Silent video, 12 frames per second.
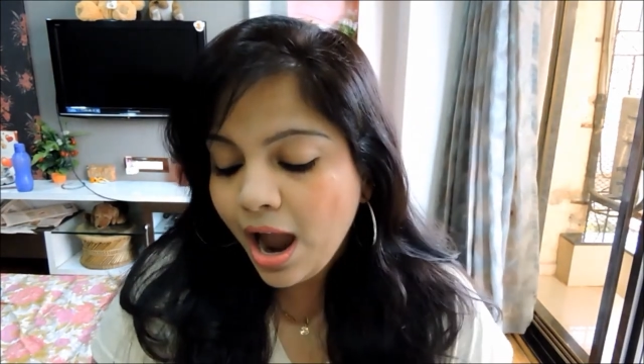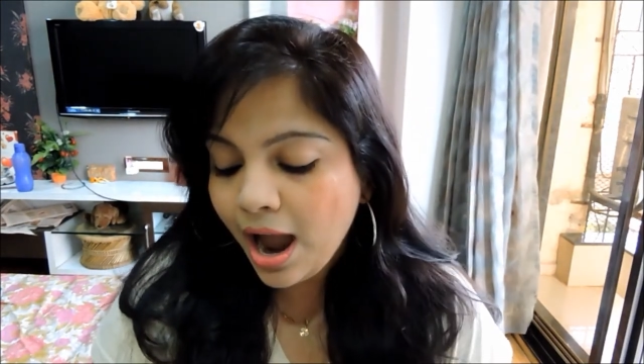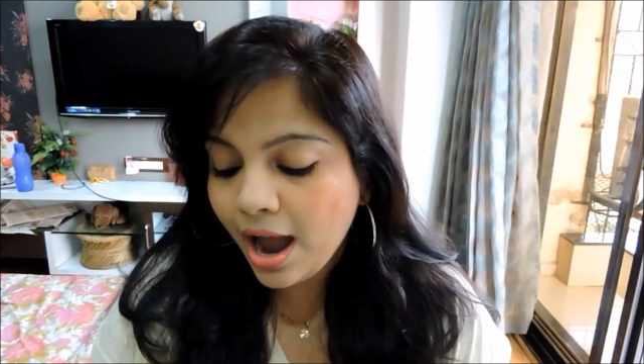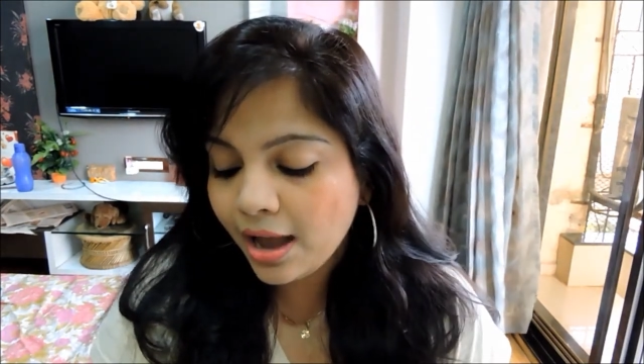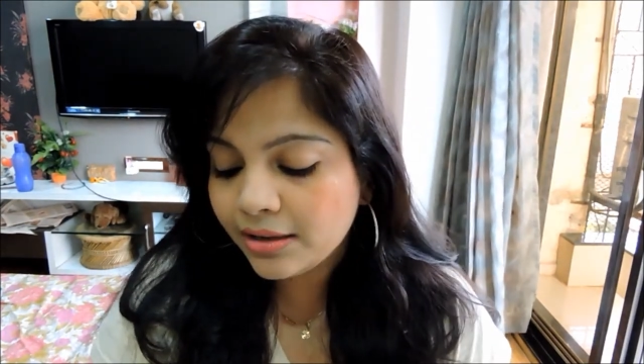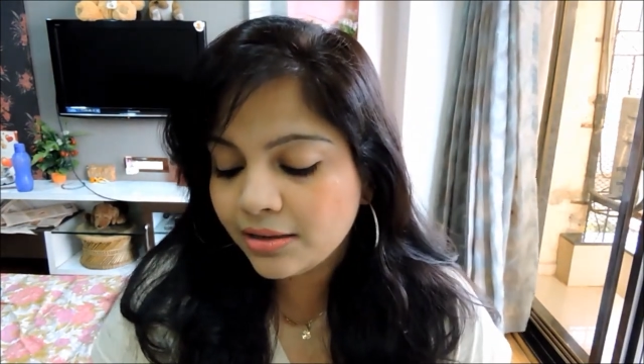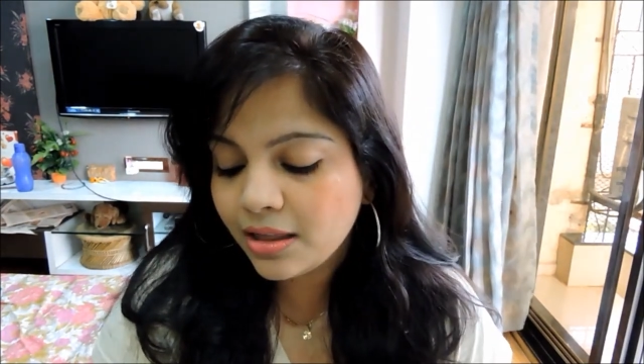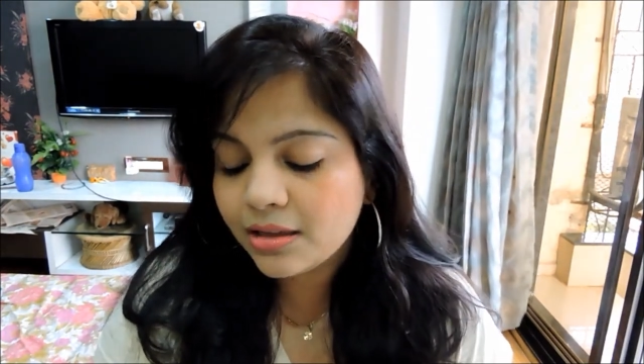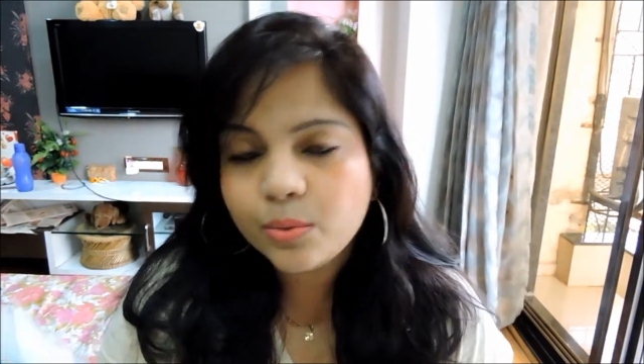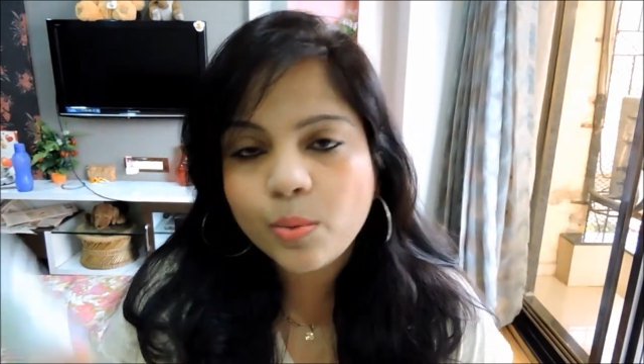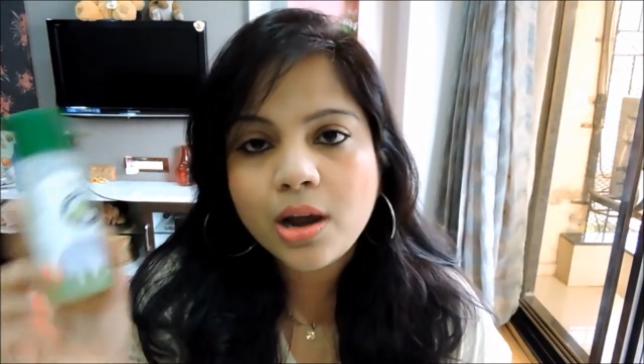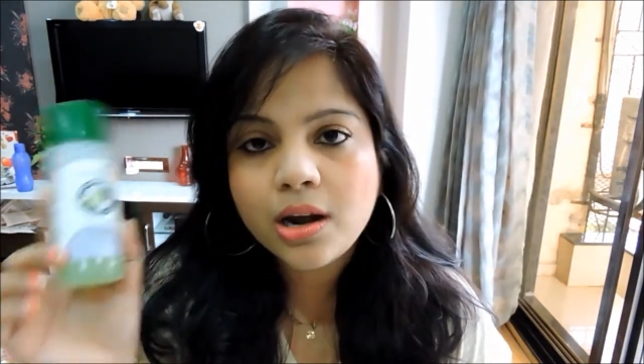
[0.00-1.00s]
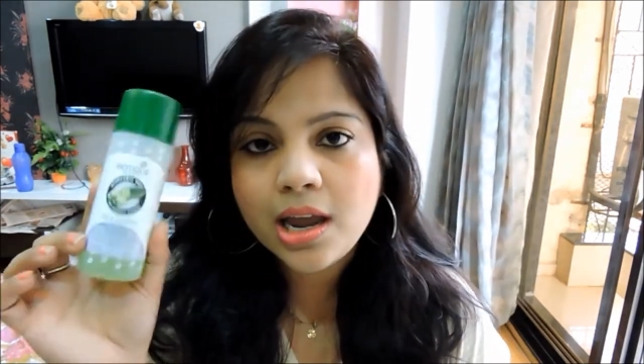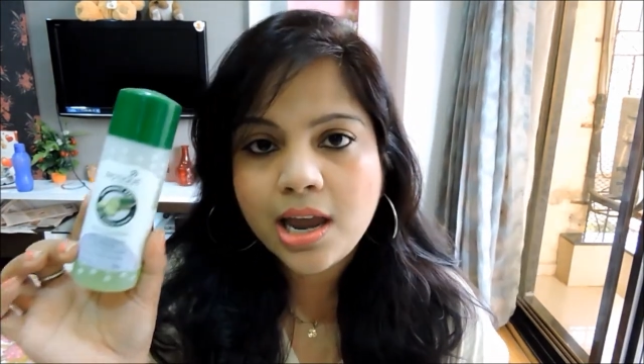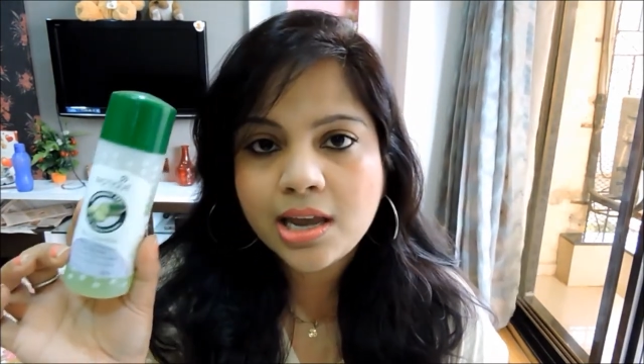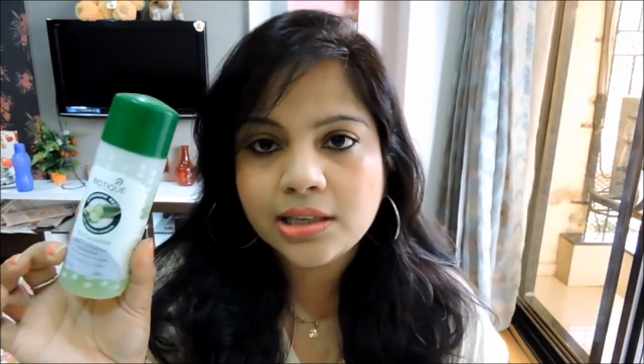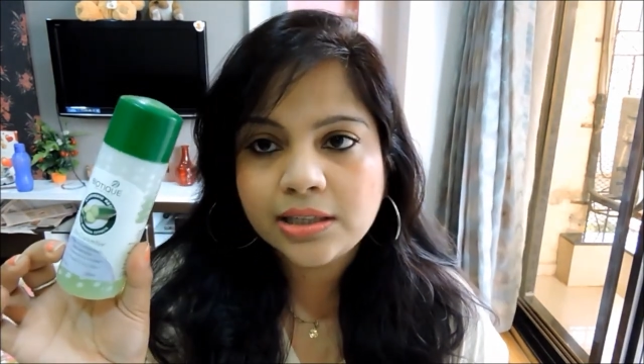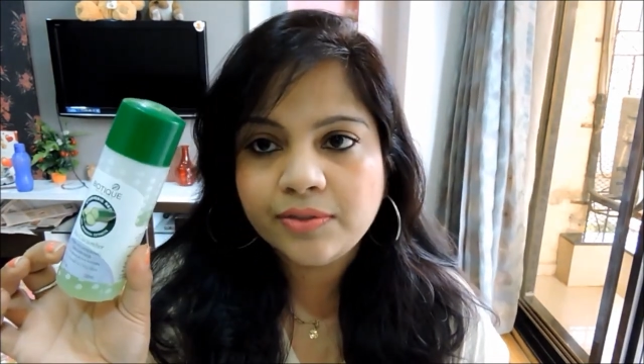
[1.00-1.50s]
and this one
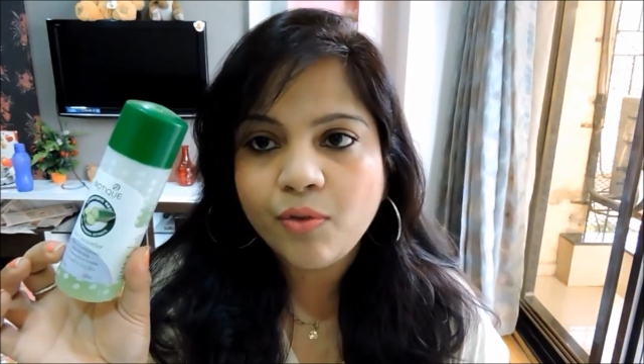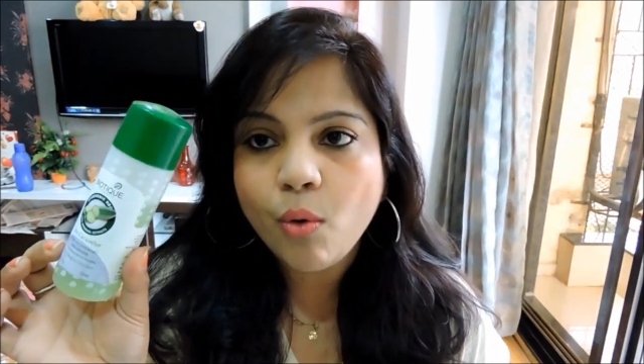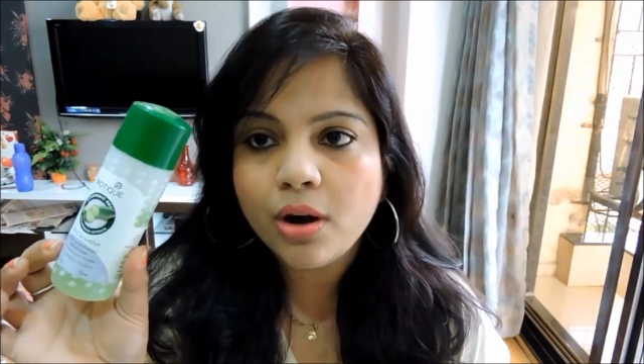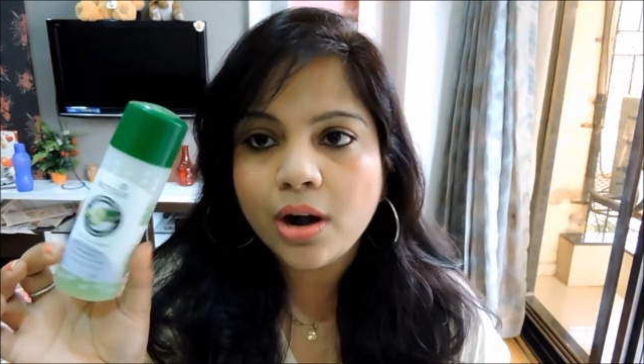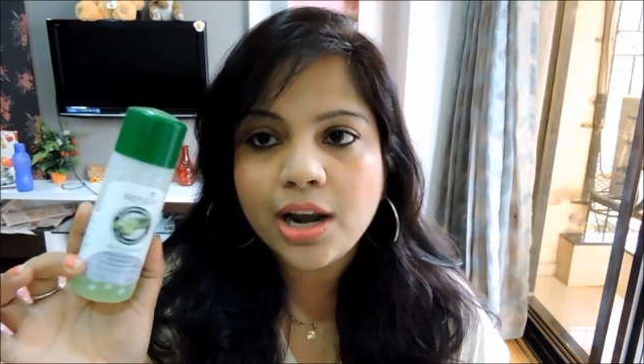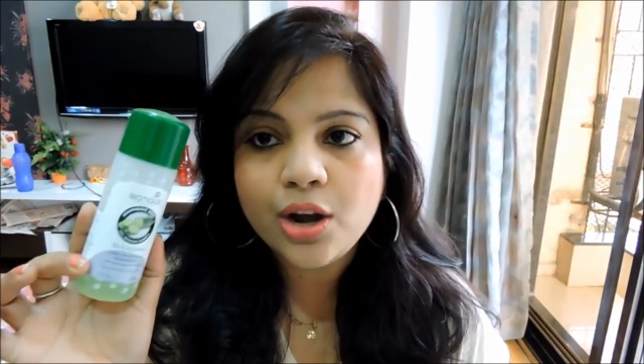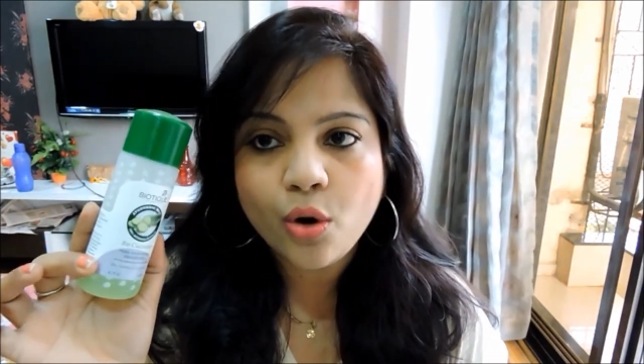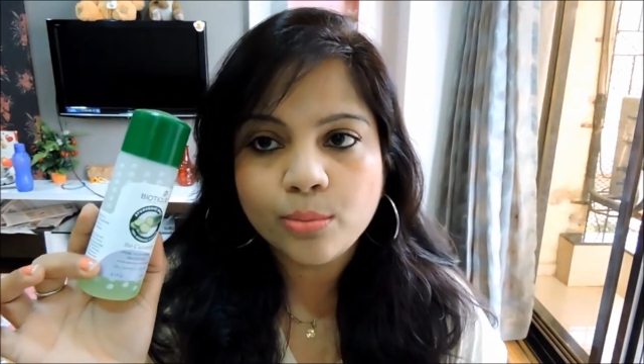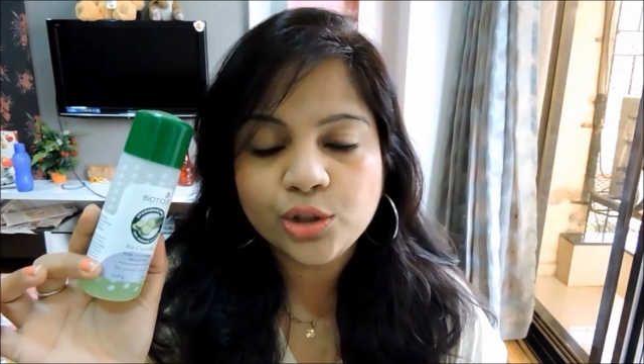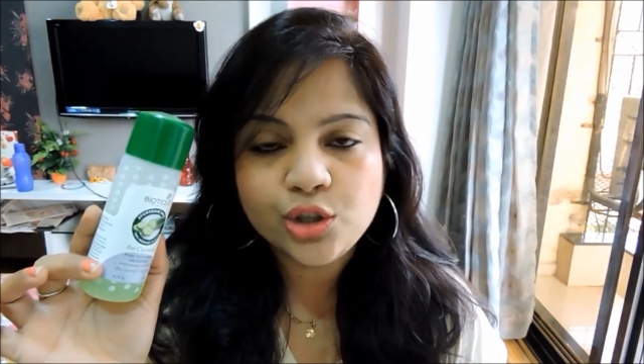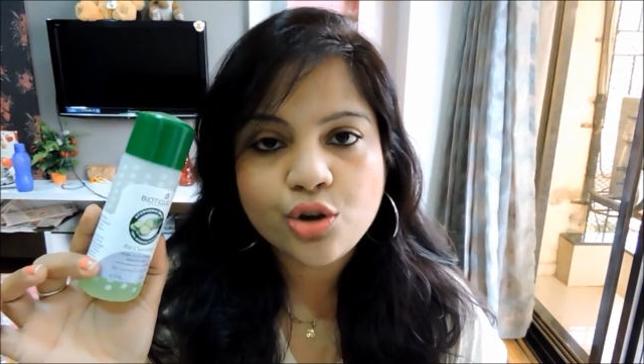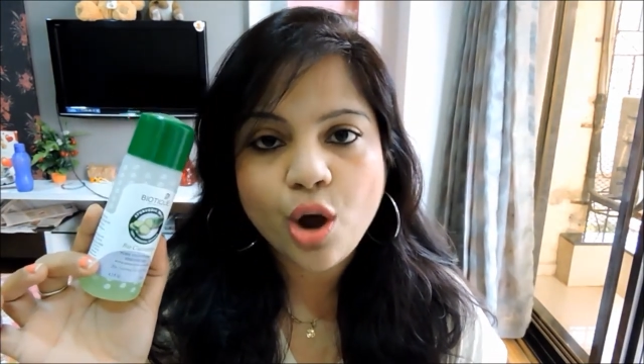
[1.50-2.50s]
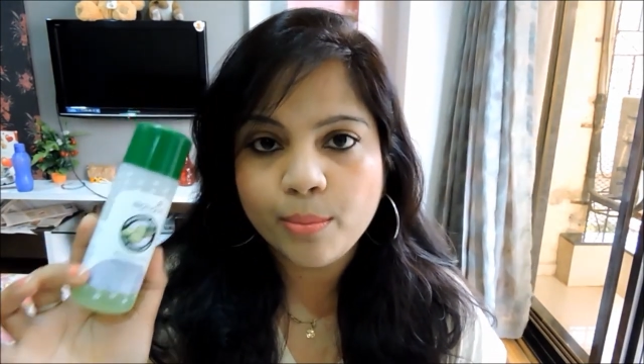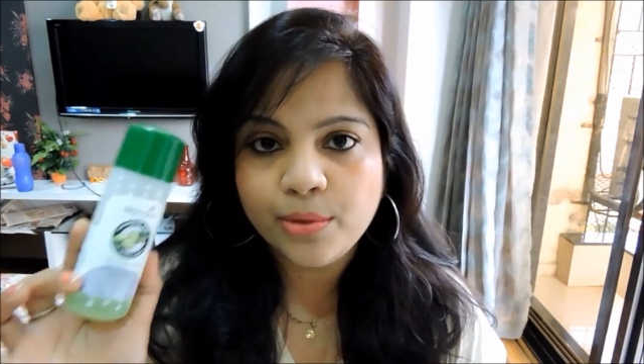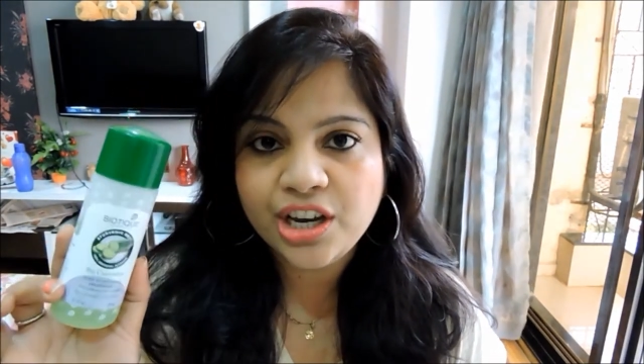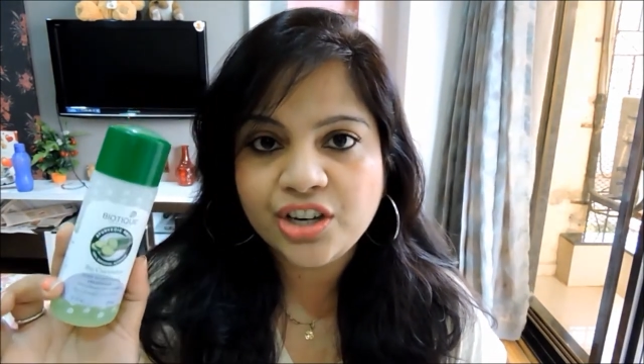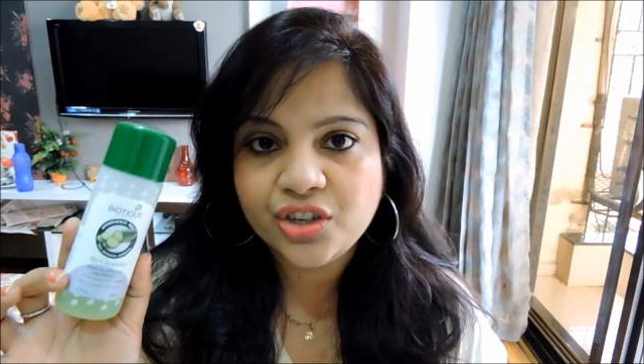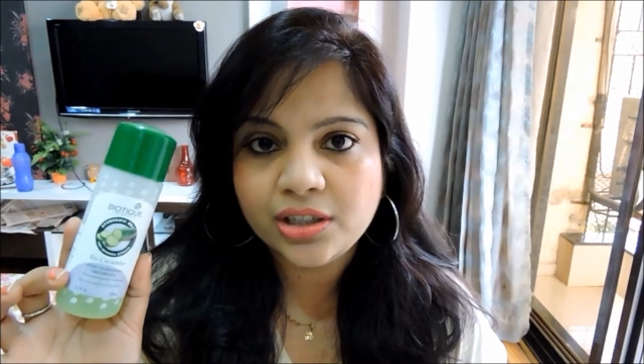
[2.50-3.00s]
is for a normal to
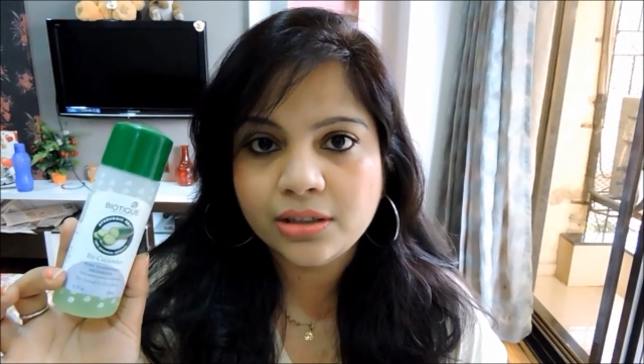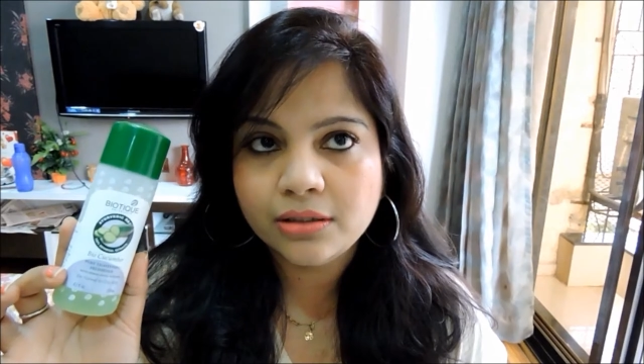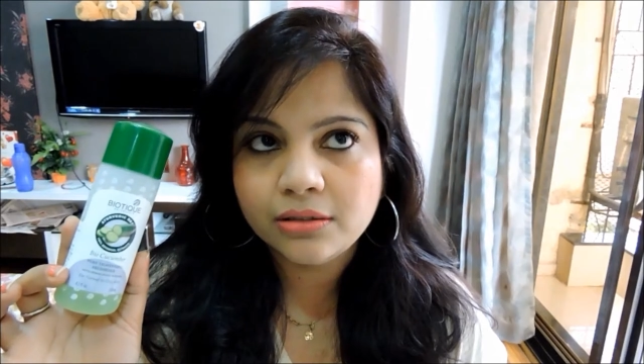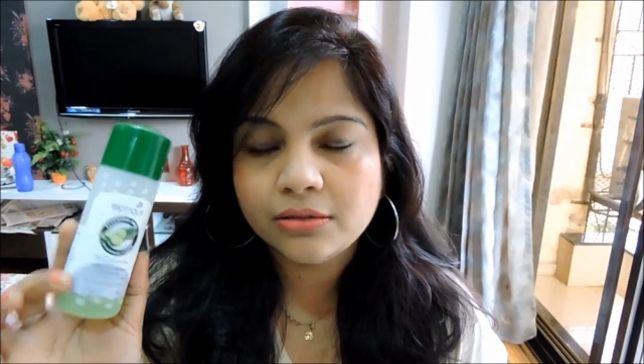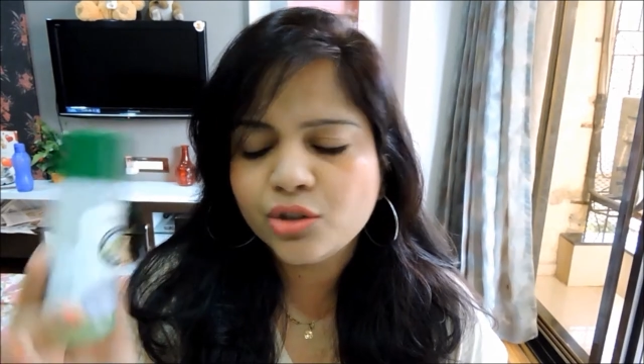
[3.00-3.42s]
combination